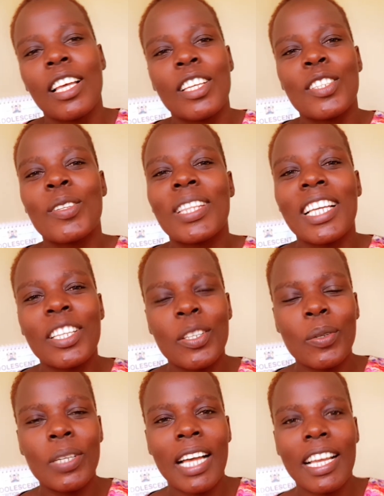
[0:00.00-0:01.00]
So thank
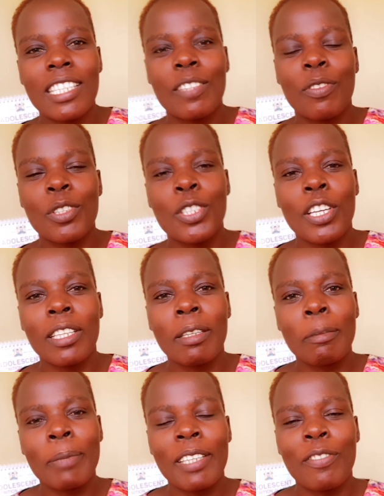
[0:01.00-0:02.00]
you guys for
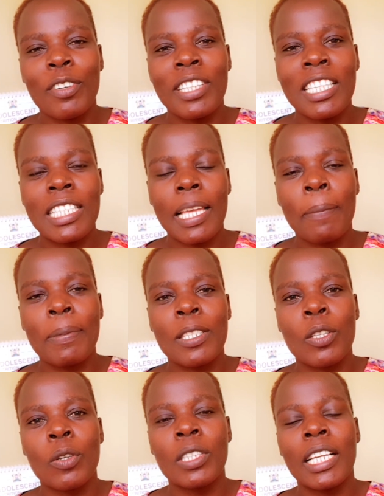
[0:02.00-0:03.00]
joining me for this
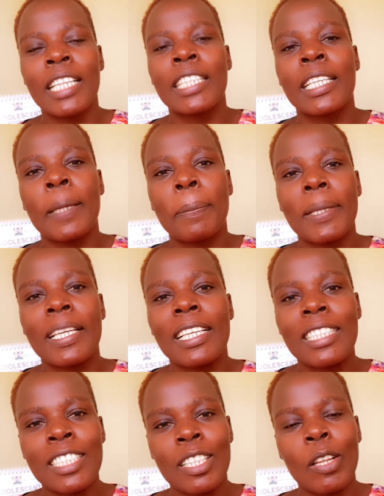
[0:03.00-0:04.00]
episode and
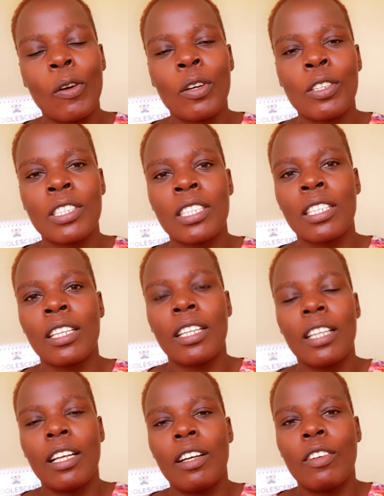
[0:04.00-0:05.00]
keeping it locked
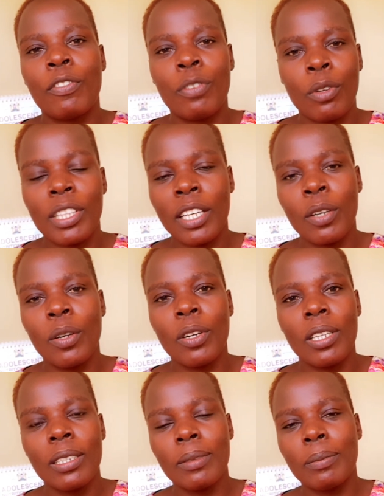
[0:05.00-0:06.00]
for the
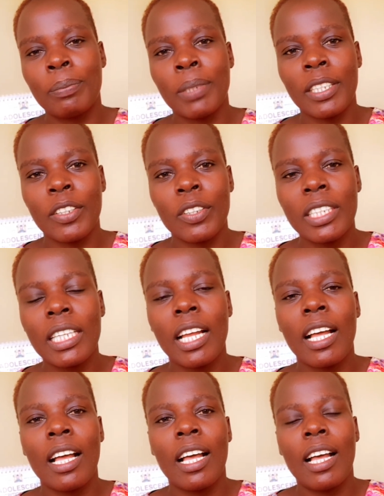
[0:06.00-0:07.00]
whole period.
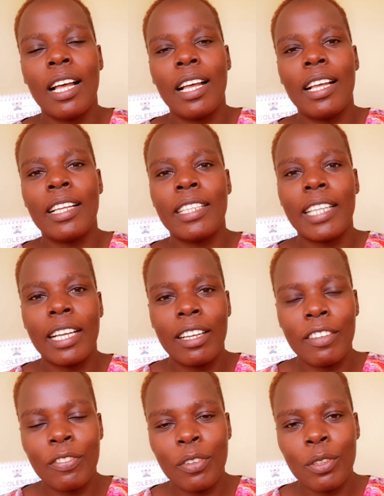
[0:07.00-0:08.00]
And
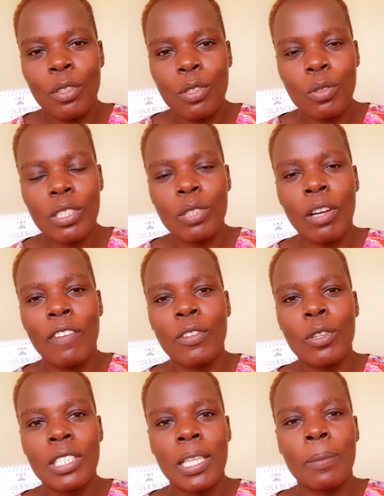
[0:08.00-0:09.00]
for those ones who have
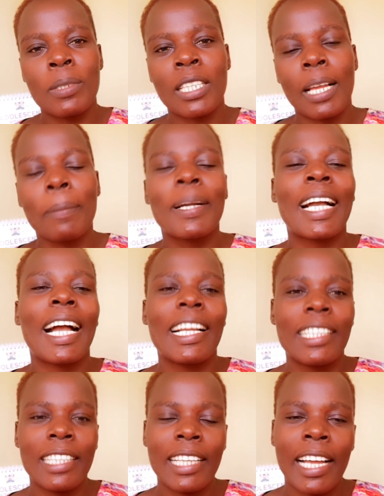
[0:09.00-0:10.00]
not subscribed,
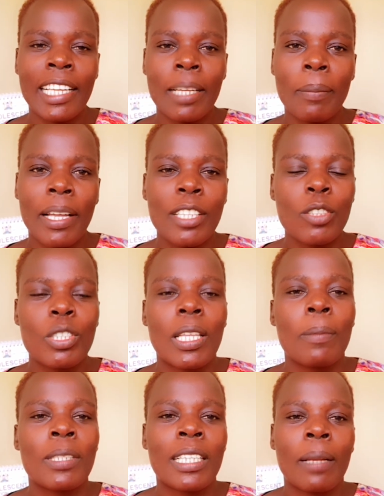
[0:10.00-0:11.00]
kindly I remind you,
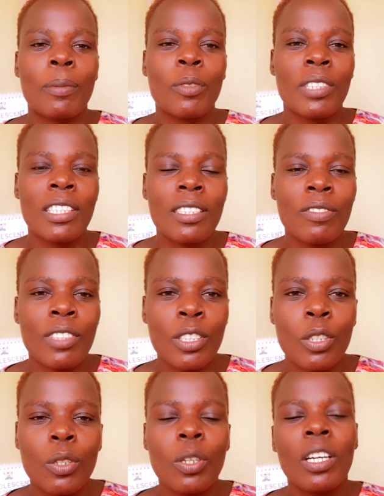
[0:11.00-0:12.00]
subscribe to this
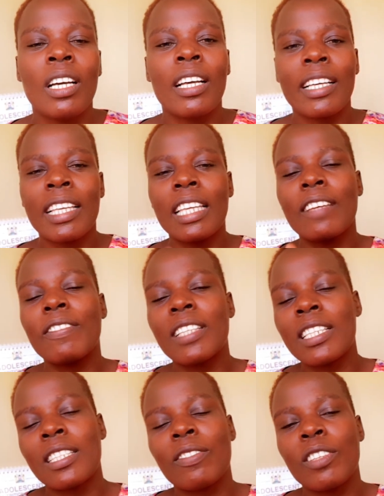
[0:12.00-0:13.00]
video, give
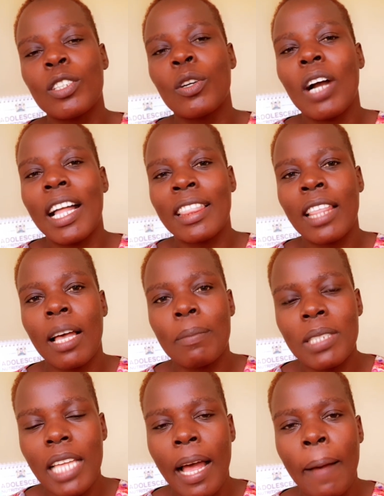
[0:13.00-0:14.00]
this video a
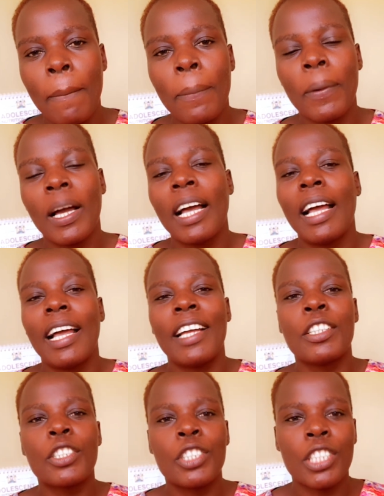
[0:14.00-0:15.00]
thumbs up,
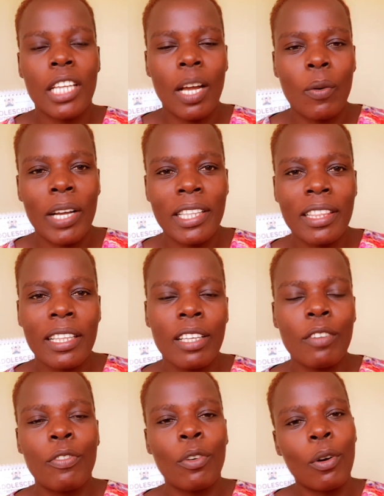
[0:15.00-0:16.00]
and share
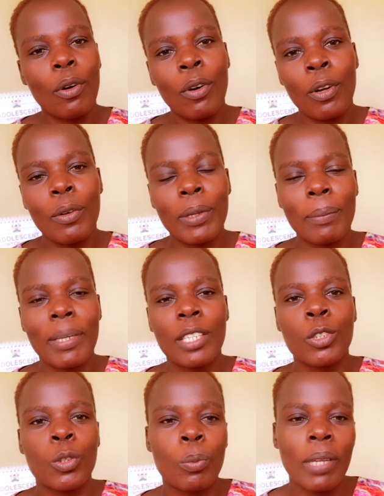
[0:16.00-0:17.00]
widely for all
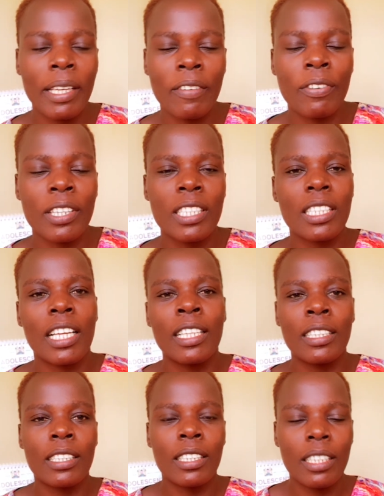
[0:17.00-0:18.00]
women to benefit
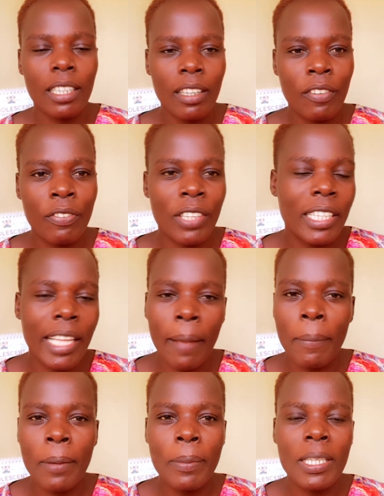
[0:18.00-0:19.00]
and feed
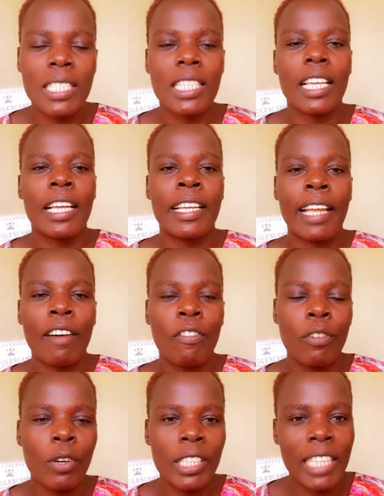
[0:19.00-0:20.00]
their babies and
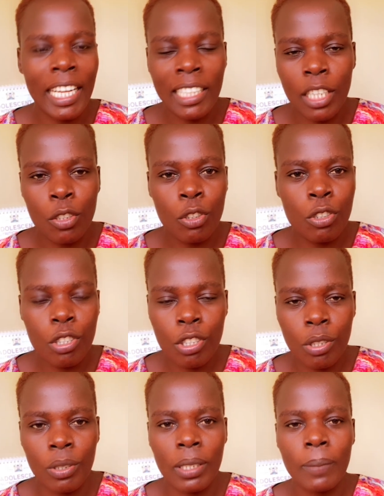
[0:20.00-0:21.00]
avoid
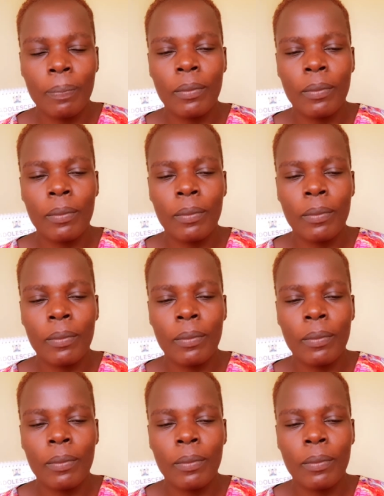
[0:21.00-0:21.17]
undernutrition.